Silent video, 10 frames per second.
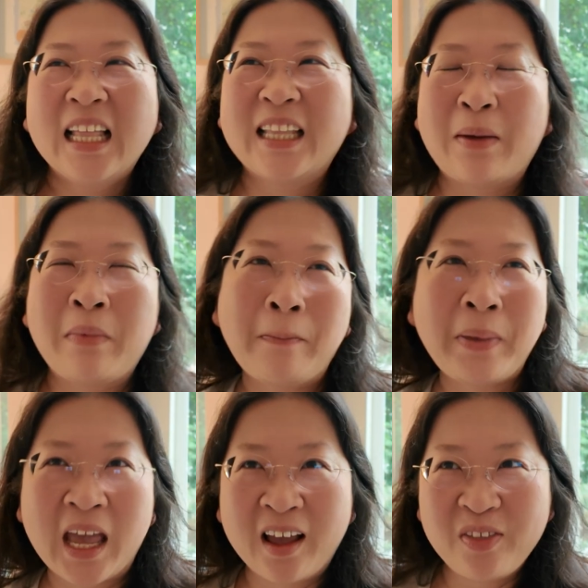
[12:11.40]
let me
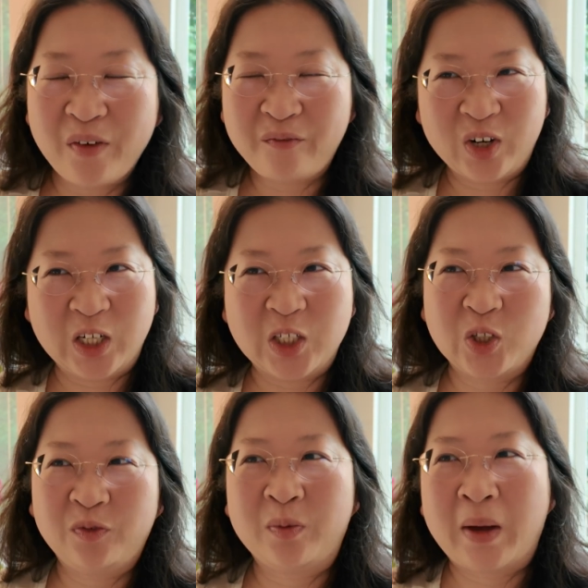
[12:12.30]
pick the
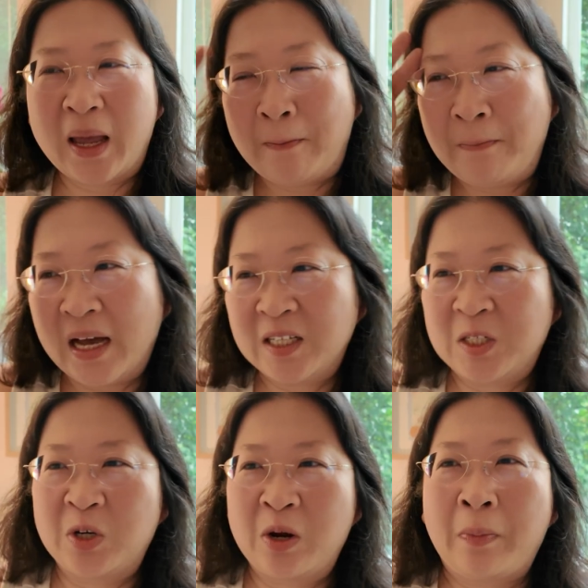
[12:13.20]
furniture for my
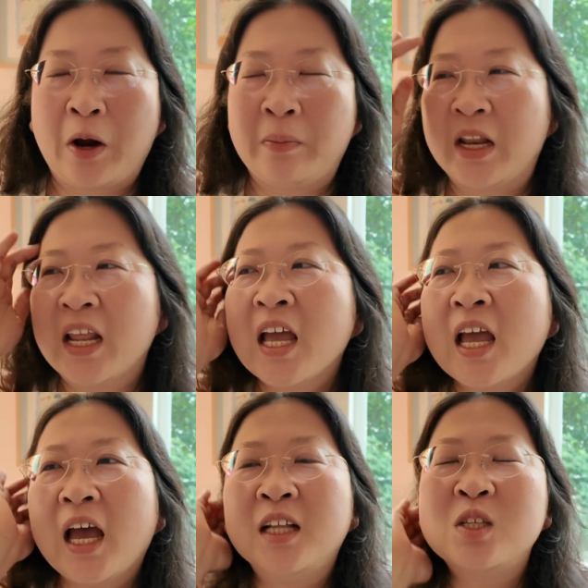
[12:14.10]
imaginary apartment.
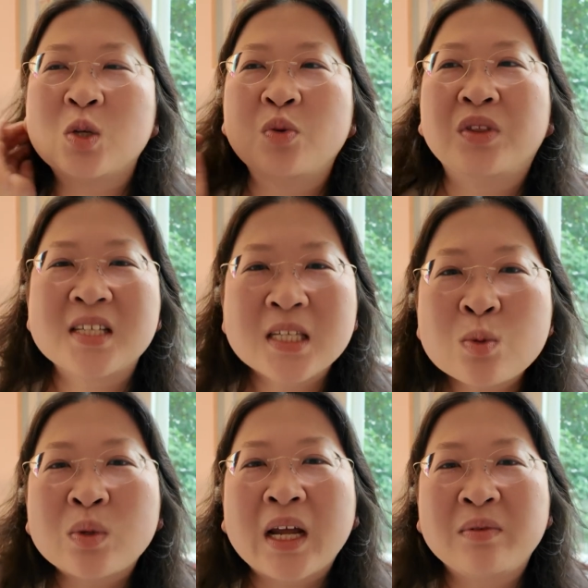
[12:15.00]
And so this
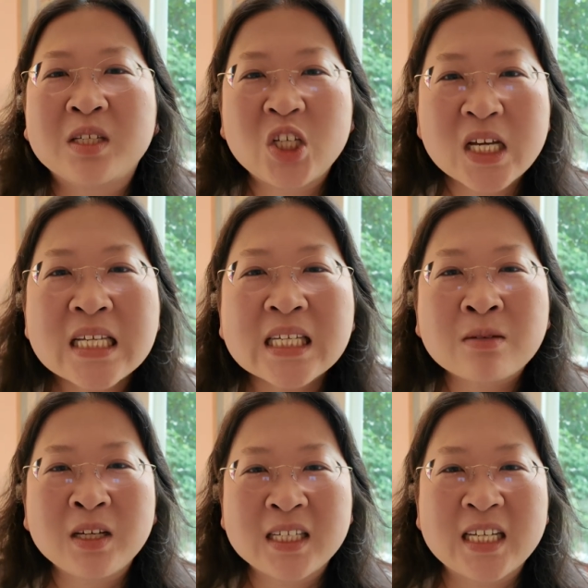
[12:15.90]
is what I was
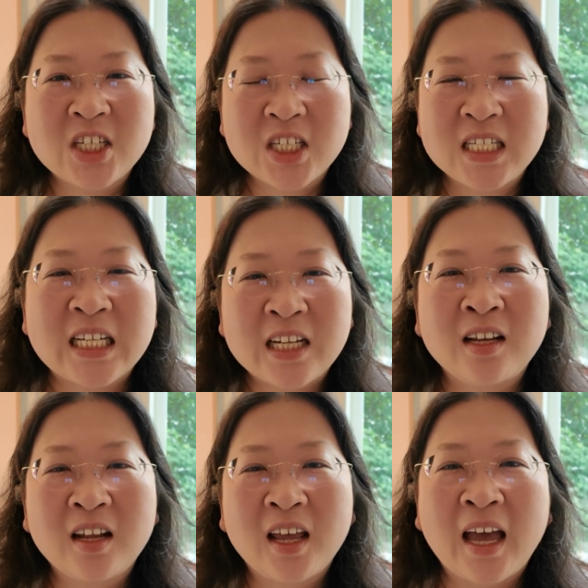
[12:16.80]
chasing, because I just didn't